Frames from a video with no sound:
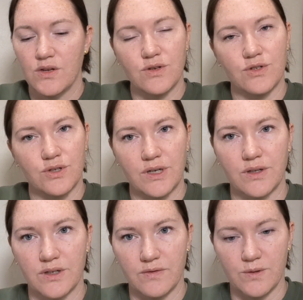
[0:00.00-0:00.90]
So I'll show you here
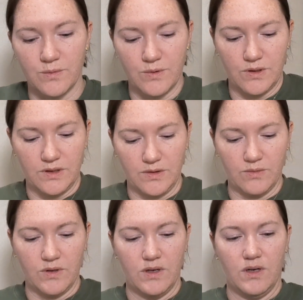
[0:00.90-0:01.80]
the difference between the two.